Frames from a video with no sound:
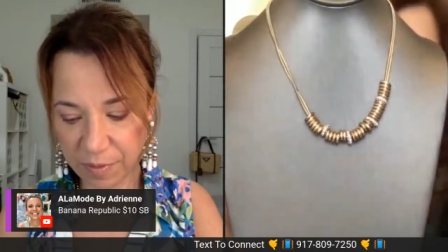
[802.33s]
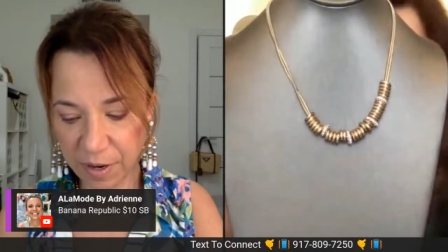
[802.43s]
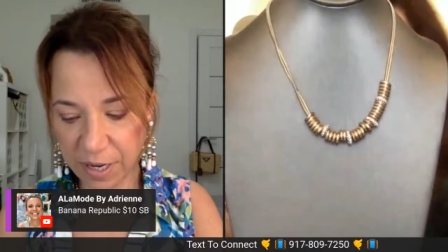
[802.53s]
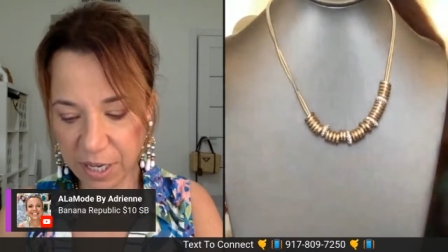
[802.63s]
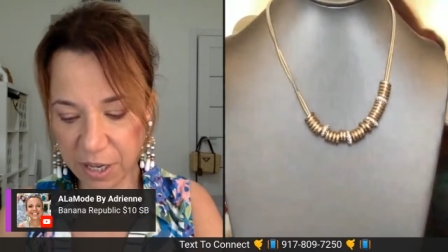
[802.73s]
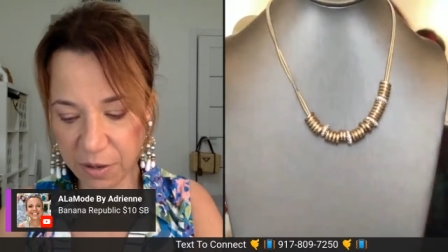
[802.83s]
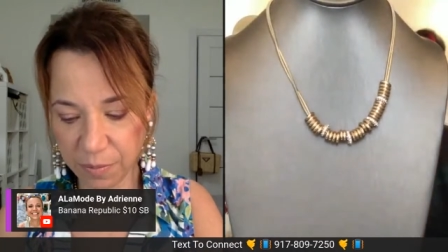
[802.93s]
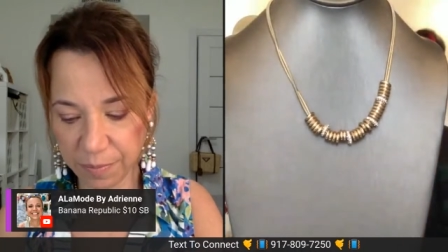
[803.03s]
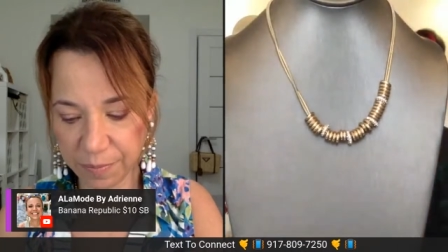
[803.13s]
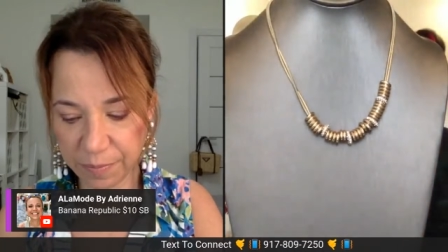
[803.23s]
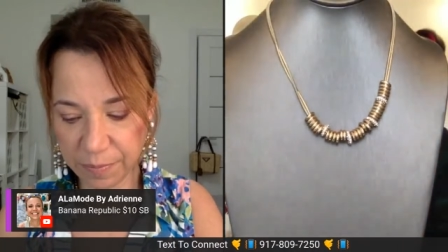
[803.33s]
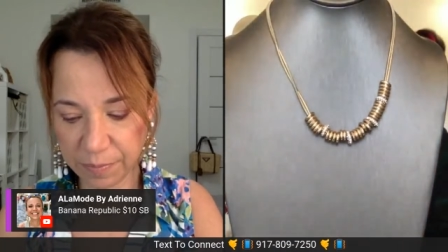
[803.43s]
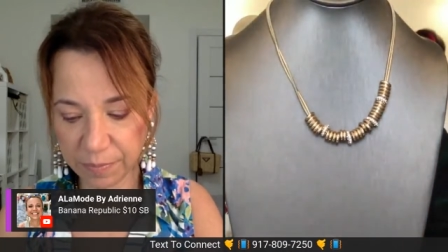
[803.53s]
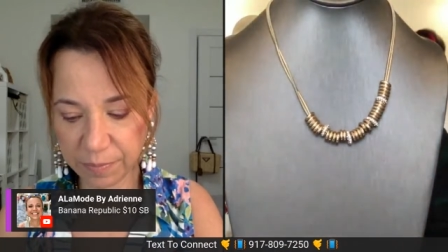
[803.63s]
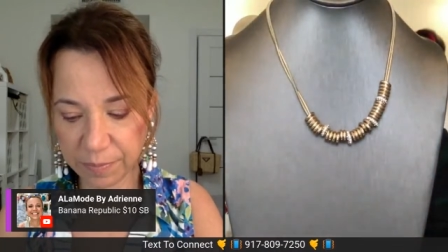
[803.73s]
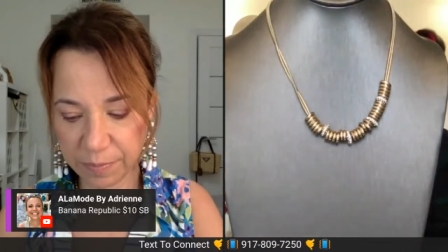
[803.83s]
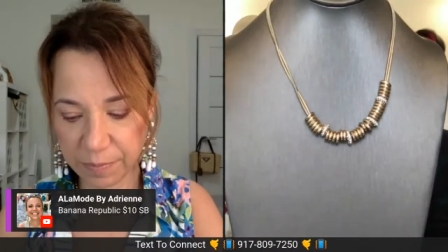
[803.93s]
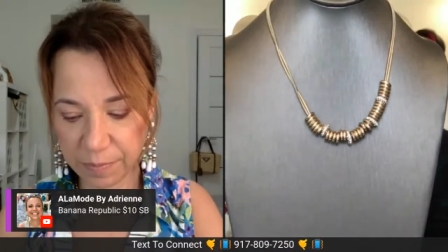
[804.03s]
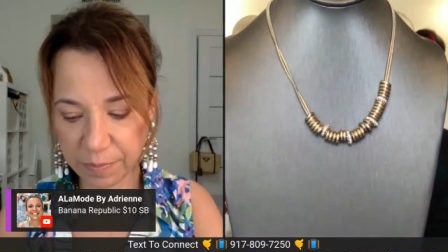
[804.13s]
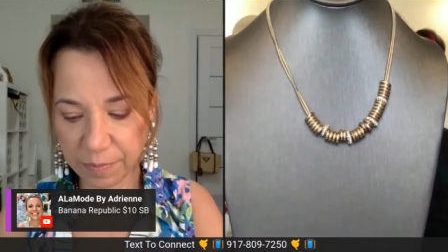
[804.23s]
Very Any cute.
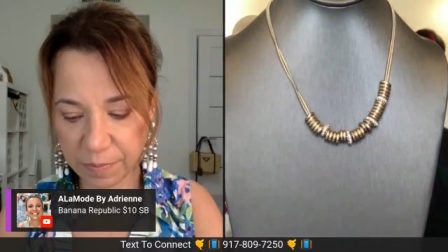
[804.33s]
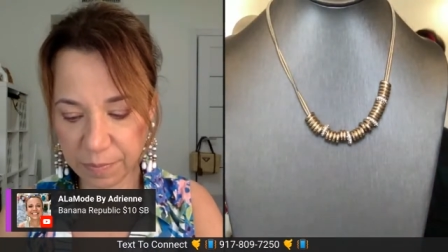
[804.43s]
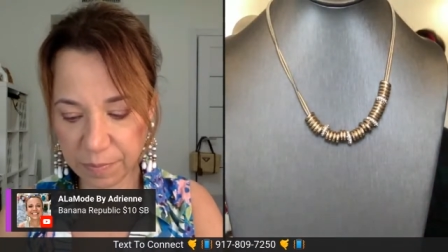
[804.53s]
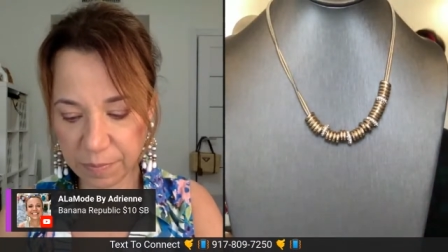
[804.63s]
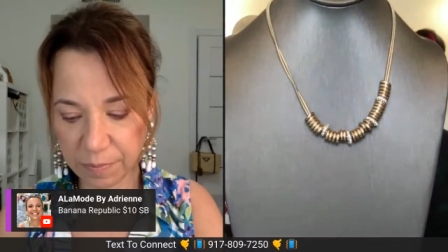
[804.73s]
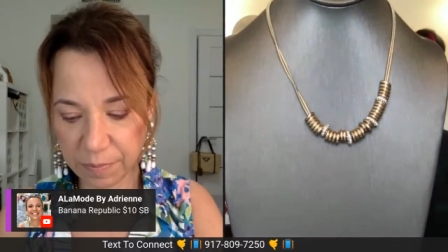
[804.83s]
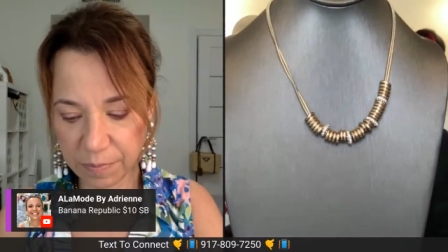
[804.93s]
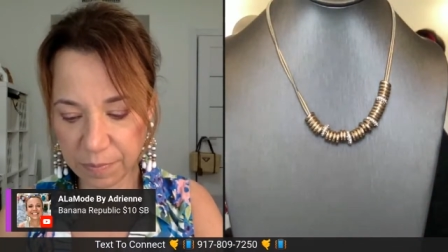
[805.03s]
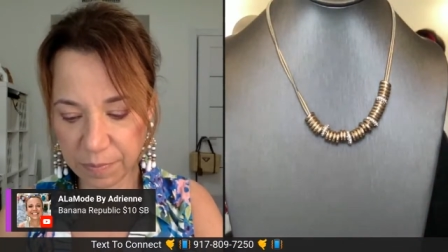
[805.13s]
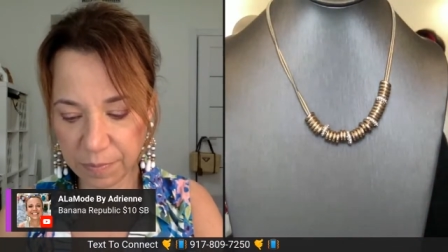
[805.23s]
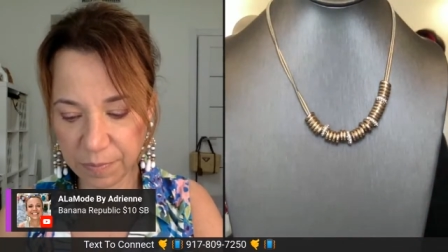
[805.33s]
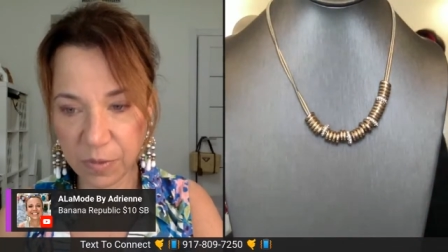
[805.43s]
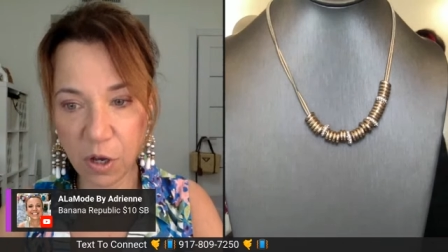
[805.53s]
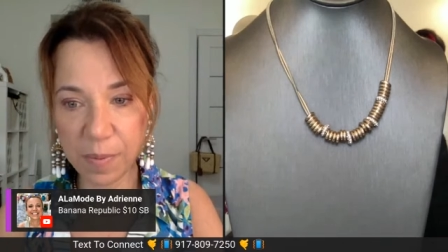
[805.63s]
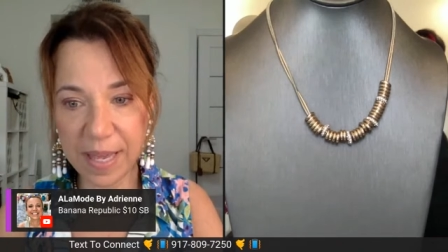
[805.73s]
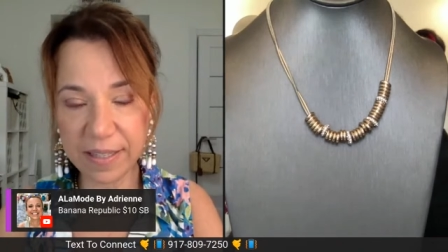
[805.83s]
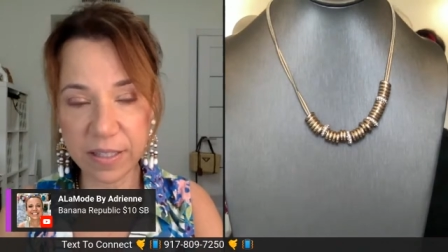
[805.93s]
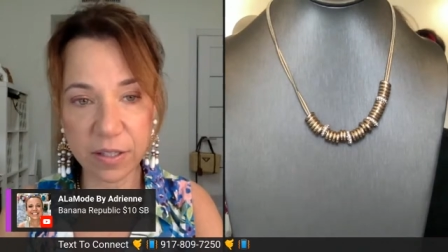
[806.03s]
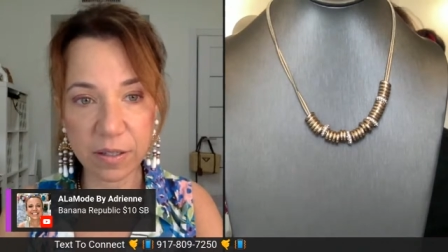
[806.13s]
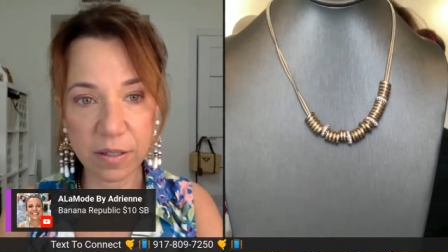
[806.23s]
No bids? No
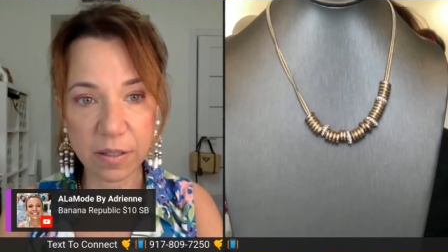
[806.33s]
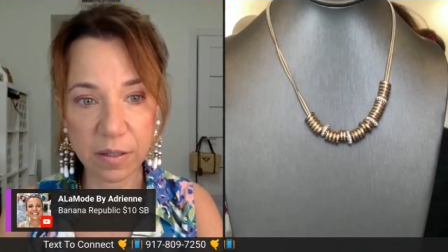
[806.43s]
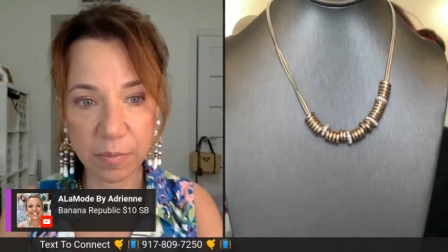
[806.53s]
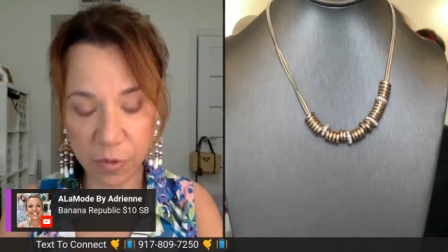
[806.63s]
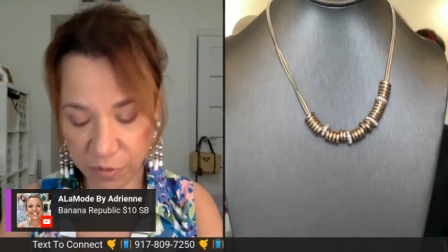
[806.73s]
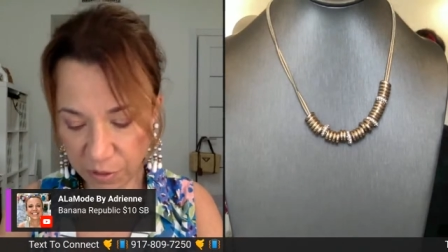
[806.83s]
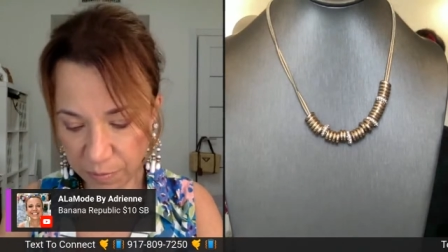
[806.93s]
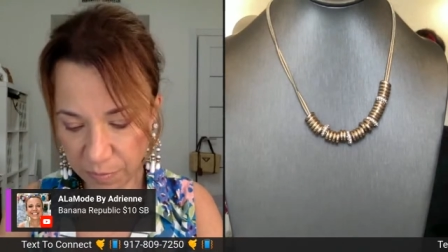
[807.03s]
bids. Moving on.